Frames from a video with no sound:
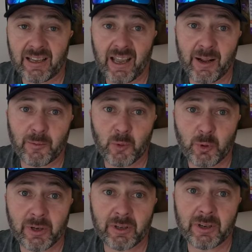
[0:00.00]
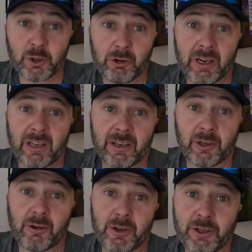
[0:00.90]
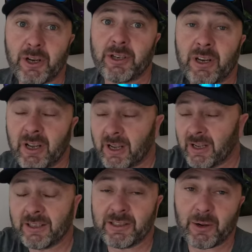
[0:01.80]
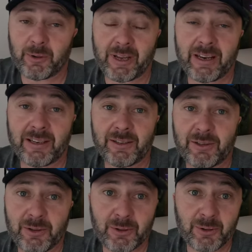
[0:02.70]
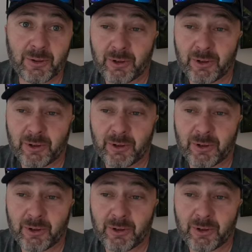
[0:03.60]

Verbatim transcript: out of Auckland directly to Christchurch. So I'll get into